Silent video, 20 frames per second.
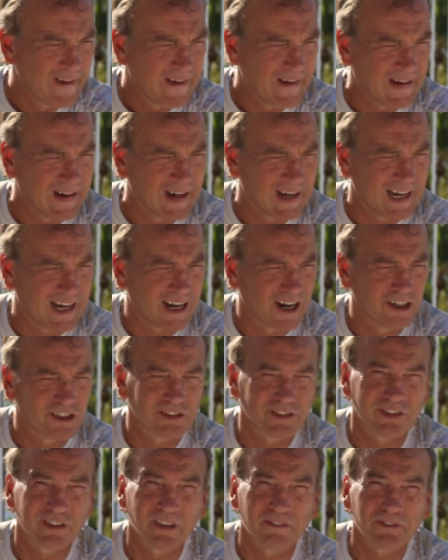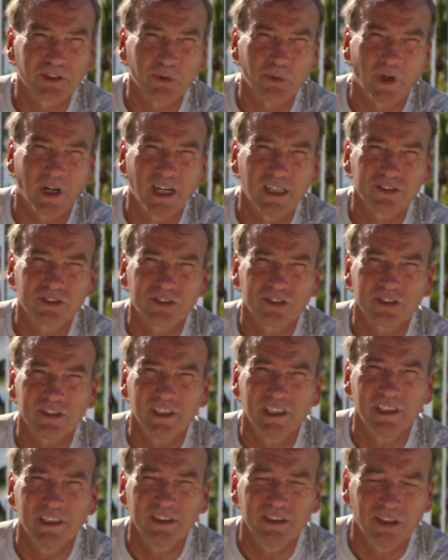Hard stuff to watch,
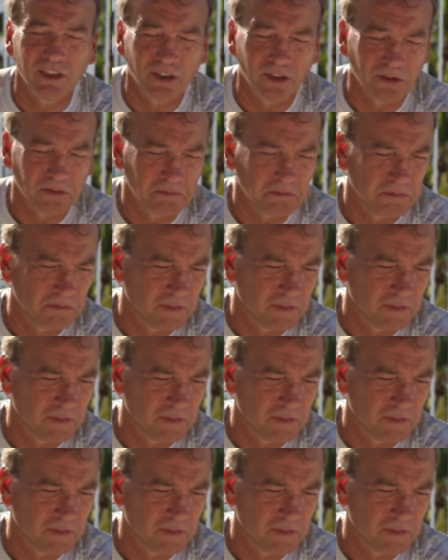and you know,